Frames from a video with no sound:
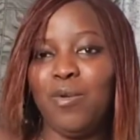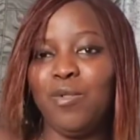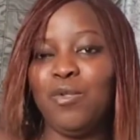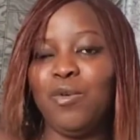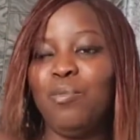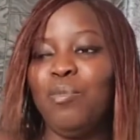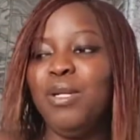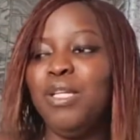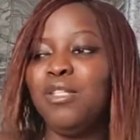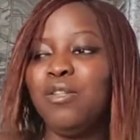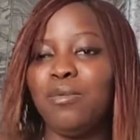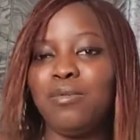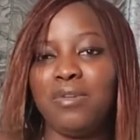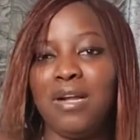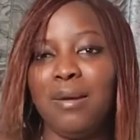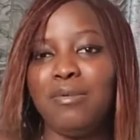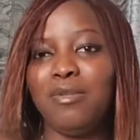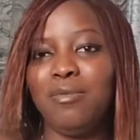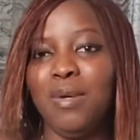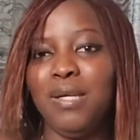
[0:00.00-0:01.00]
so please
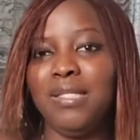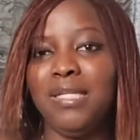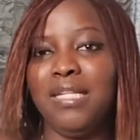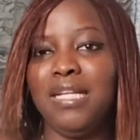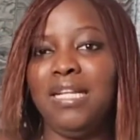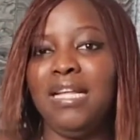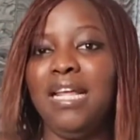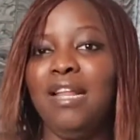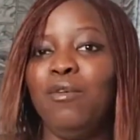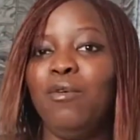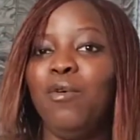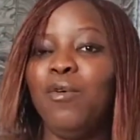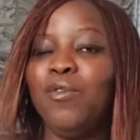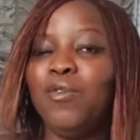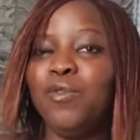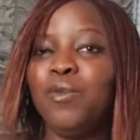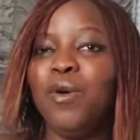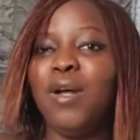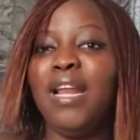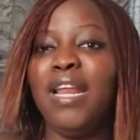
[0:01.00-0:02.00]
subscribe to my channel and
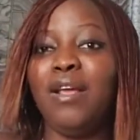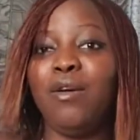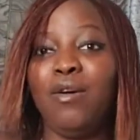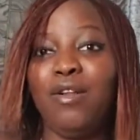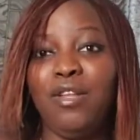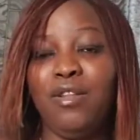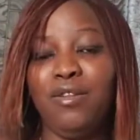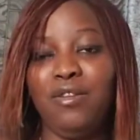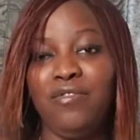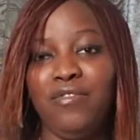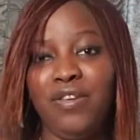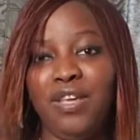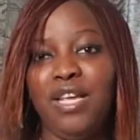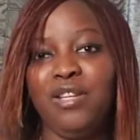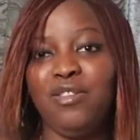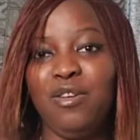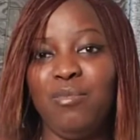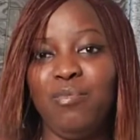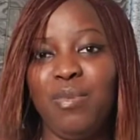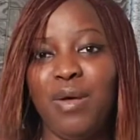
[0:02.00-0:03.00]
also click on the
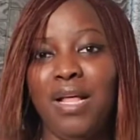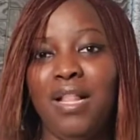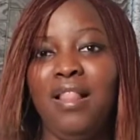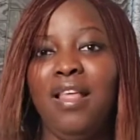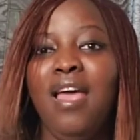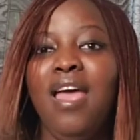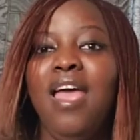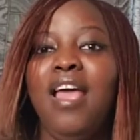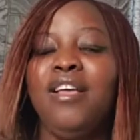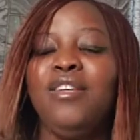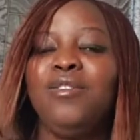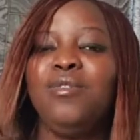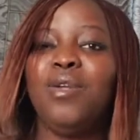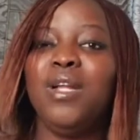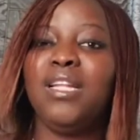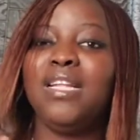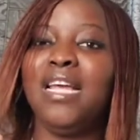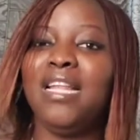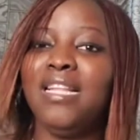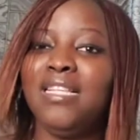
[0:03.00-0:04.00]
notification bell so
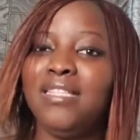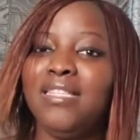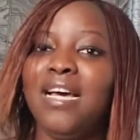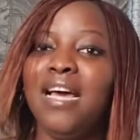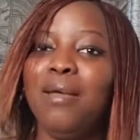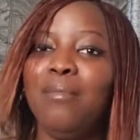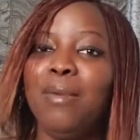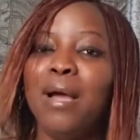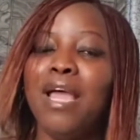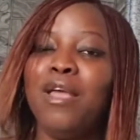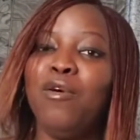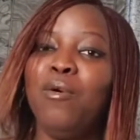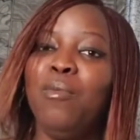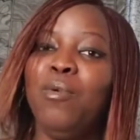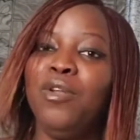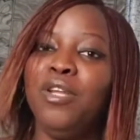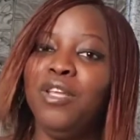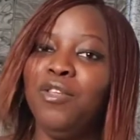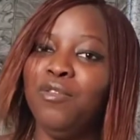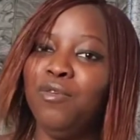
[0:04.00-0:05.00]
that anytime I
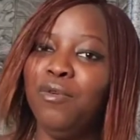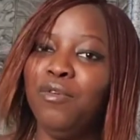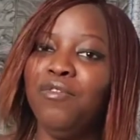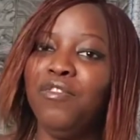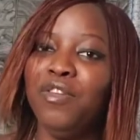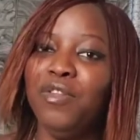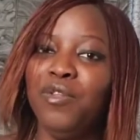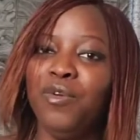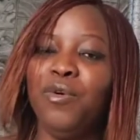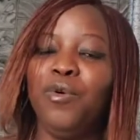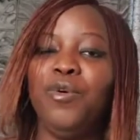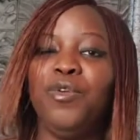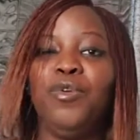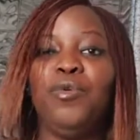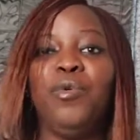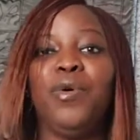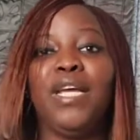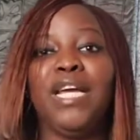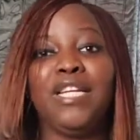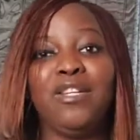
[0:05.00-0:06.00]
upload a new video, you
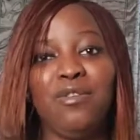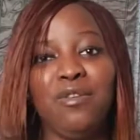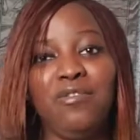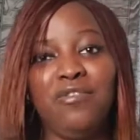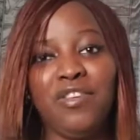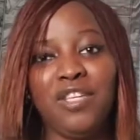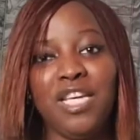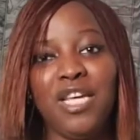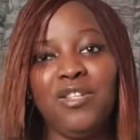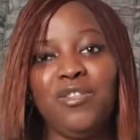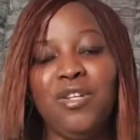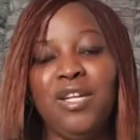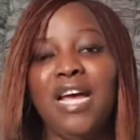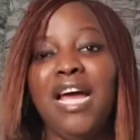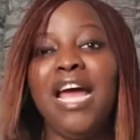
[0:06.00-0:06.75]
will get notification.